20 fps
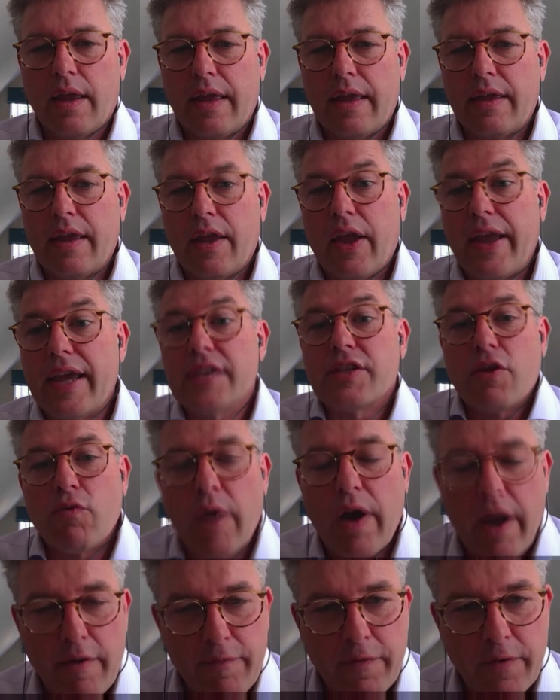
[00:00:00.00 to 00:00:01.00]
is it
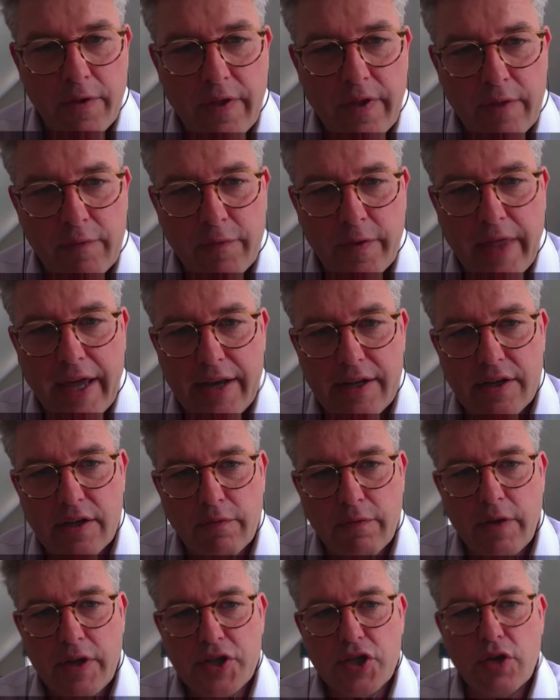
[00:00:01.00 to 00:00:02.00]
right for that
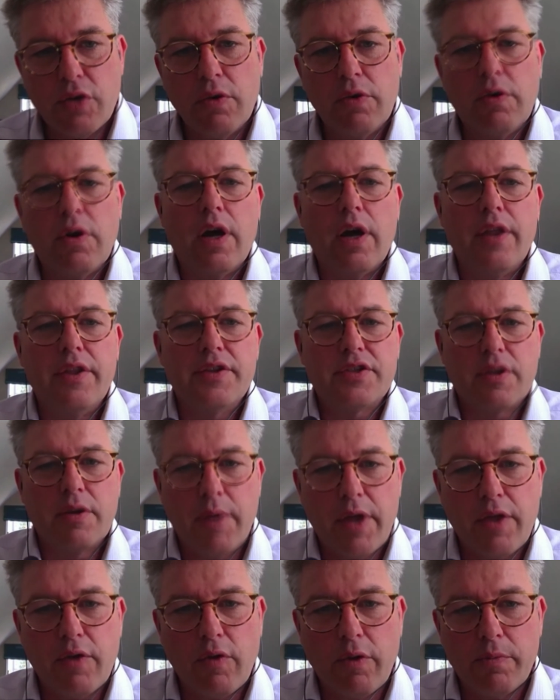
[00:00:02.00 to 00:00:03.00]
individual, or are there some
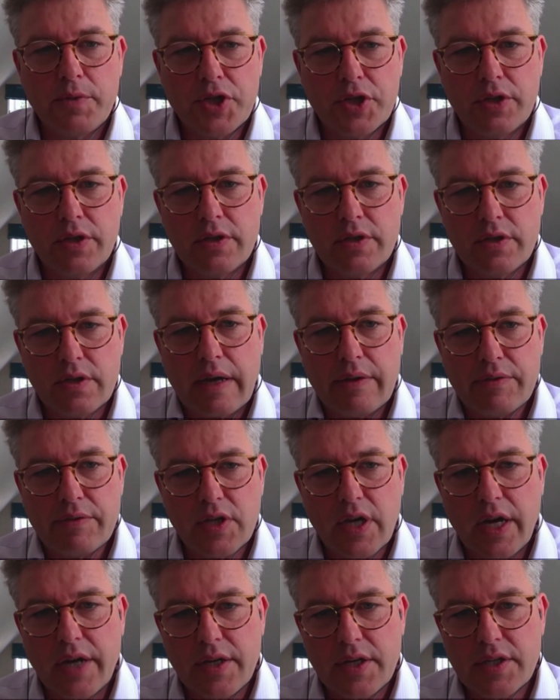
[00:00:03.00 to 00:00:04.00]
other options
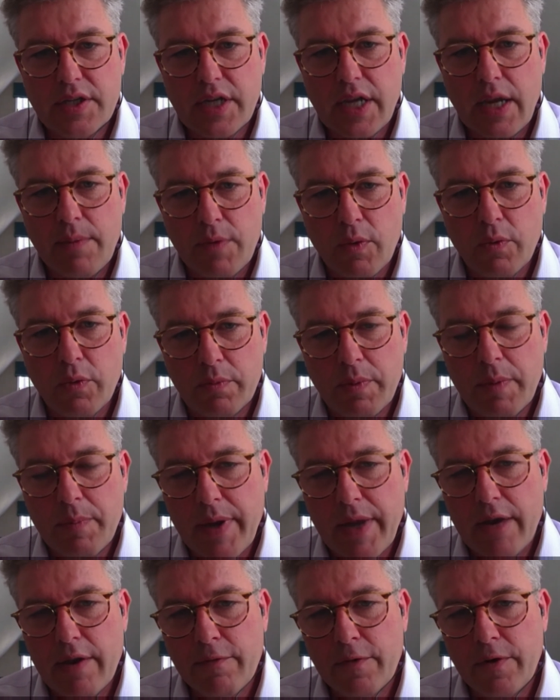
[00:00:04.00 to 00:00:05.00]
outside the scheme that would be
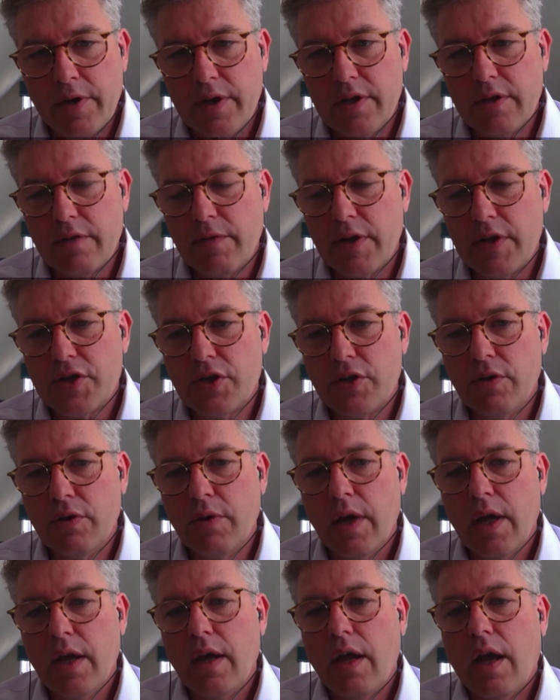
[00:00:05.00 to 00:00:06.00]
better for an individual?
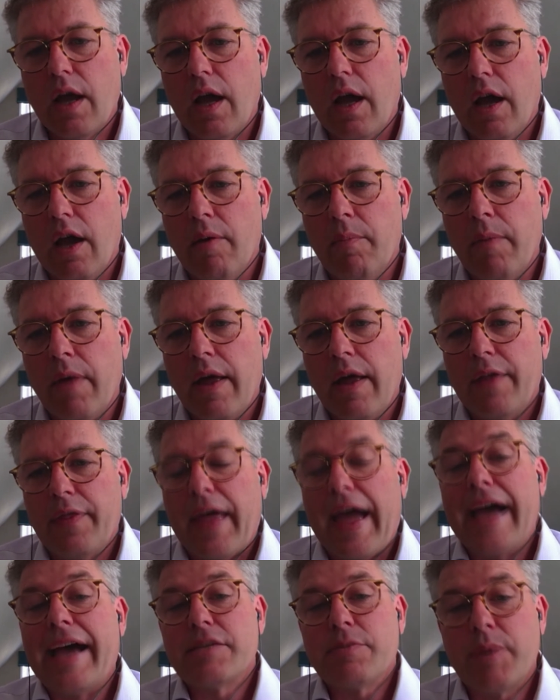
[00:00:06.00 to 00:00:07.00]
There
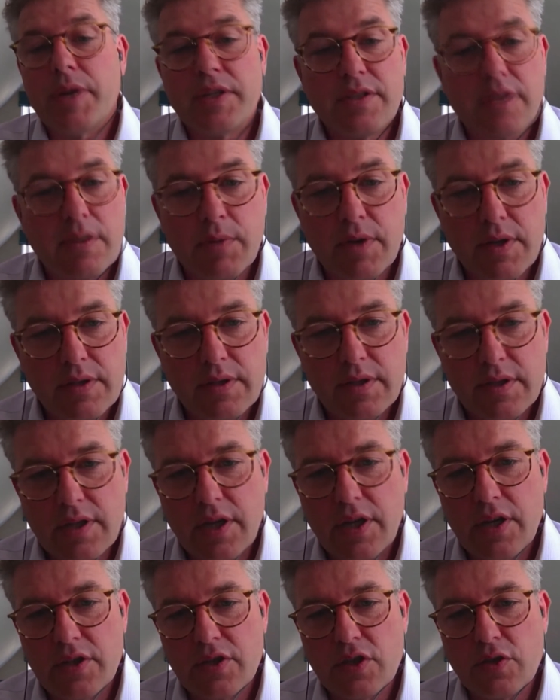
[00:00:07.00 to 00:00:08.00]
has been some
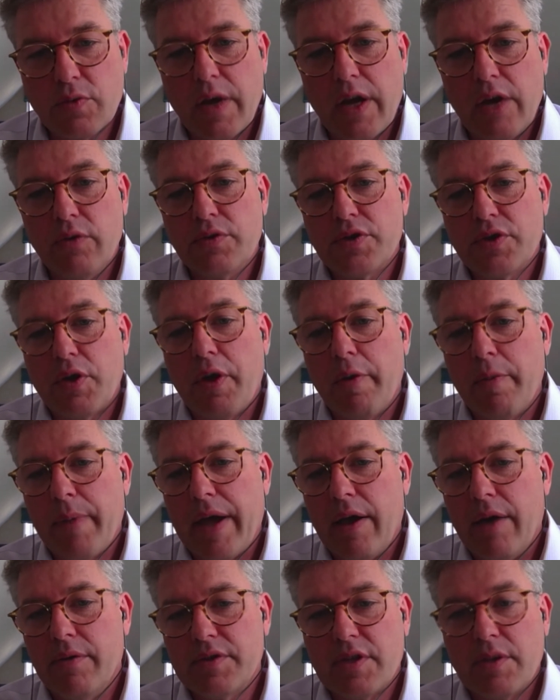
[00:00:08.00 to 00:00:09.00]
concerns as well also
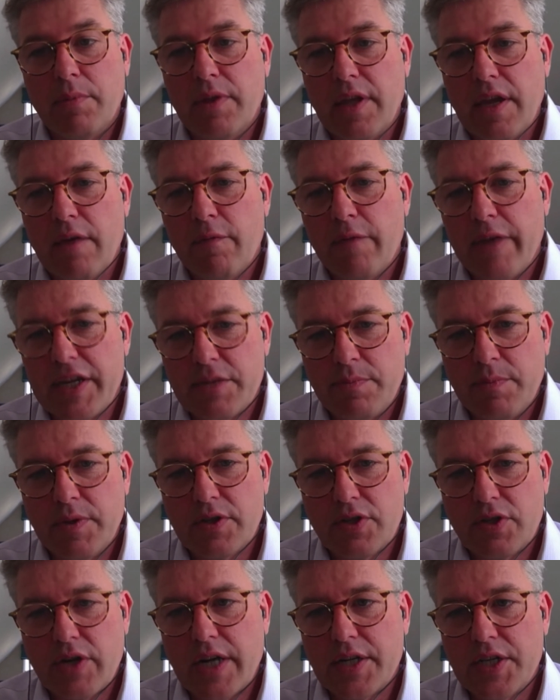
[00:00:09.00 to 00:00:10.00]
about some of the investment
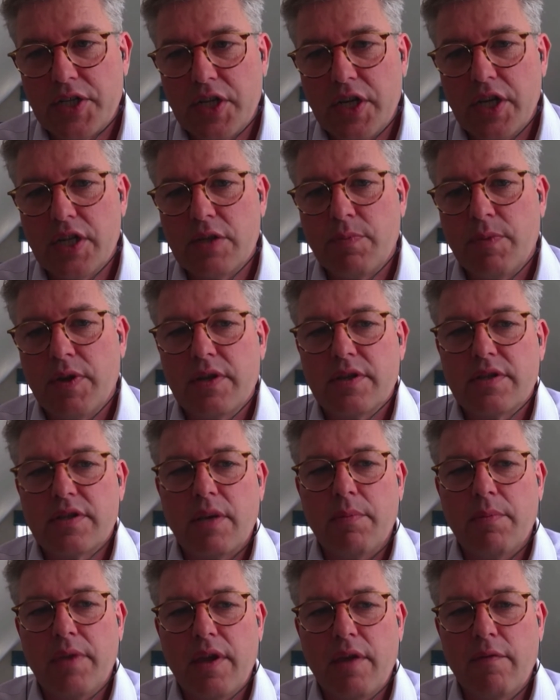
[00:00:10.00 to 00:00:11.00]
strategies, because some
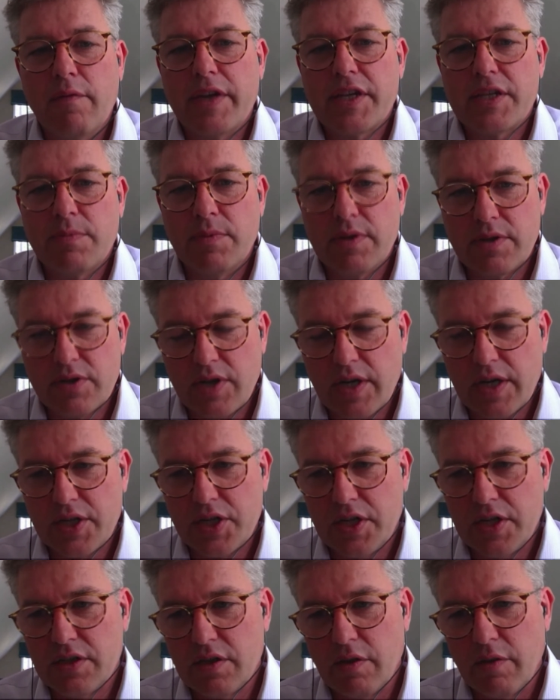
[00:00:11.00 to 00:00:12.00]
of the investment
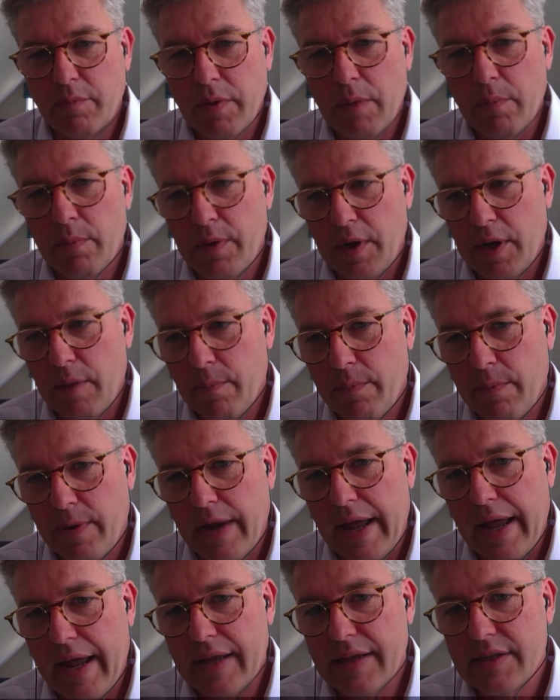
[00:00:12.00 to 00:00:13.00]
strategies that have been put in
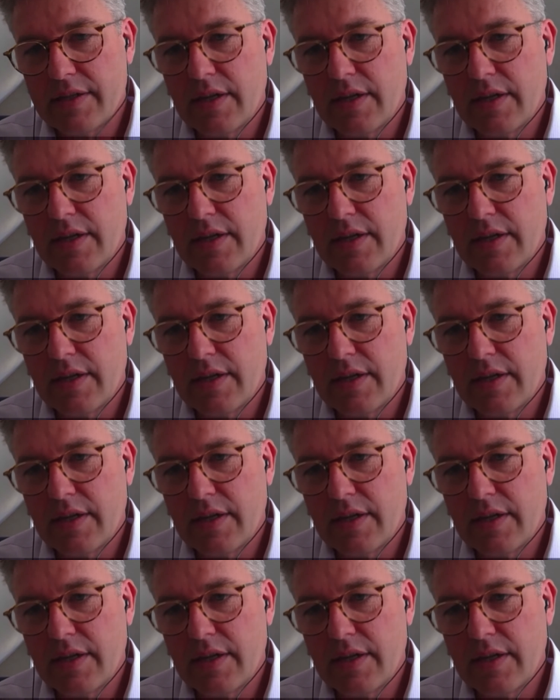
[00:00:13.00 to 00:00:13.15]
place